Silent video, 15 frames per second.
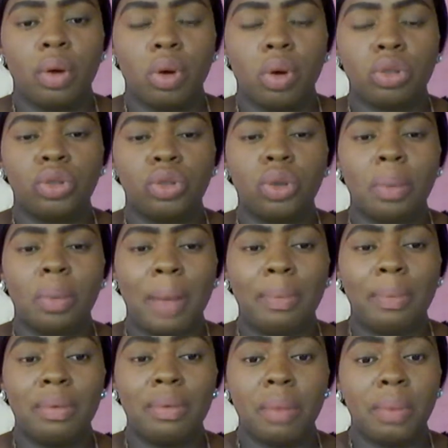Control might
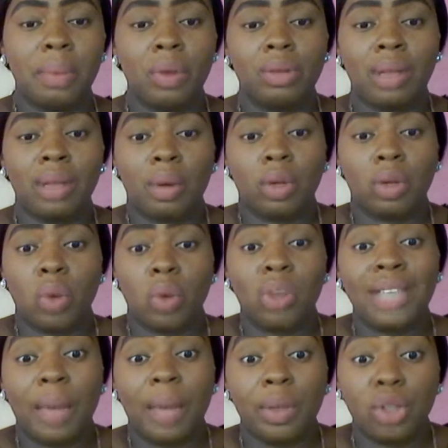be maybe they
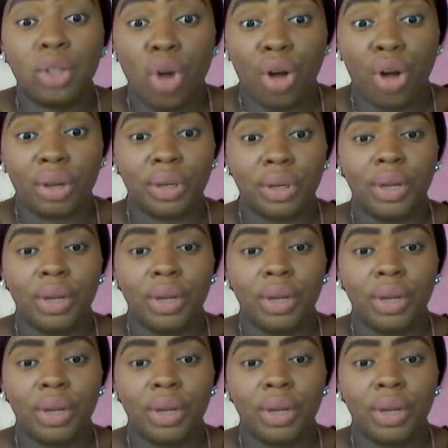go there with gun.